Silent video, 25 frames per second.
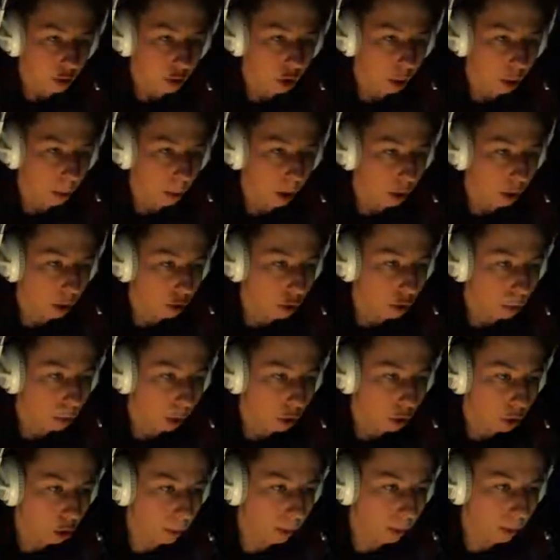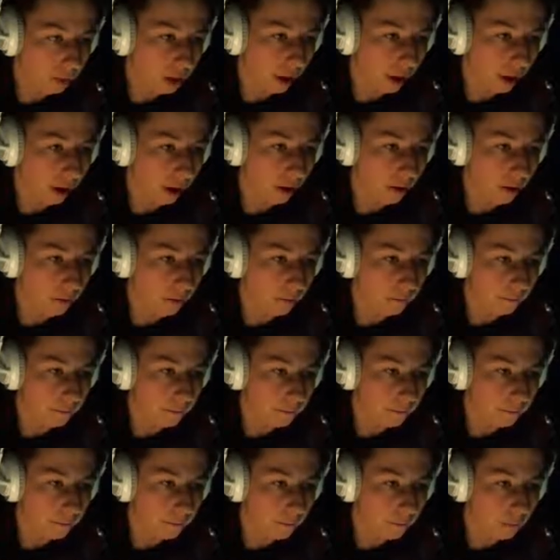Come on, die!
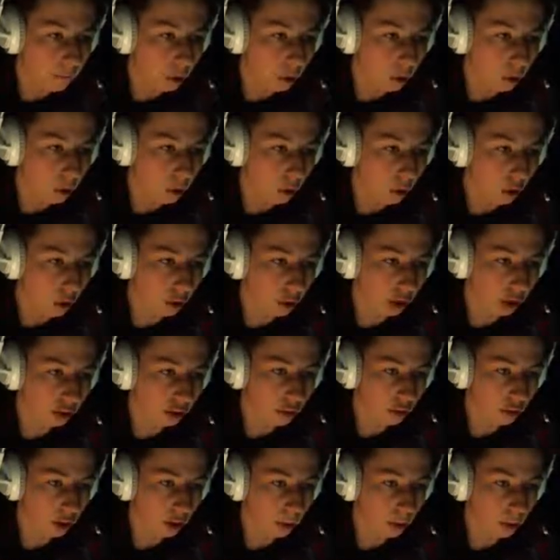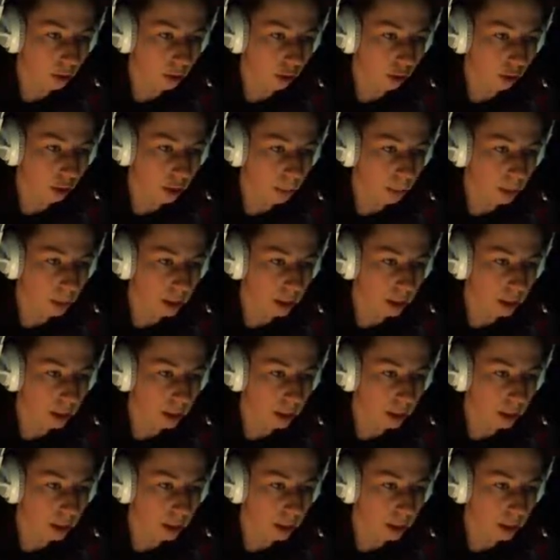Oh, that's what I'm calling a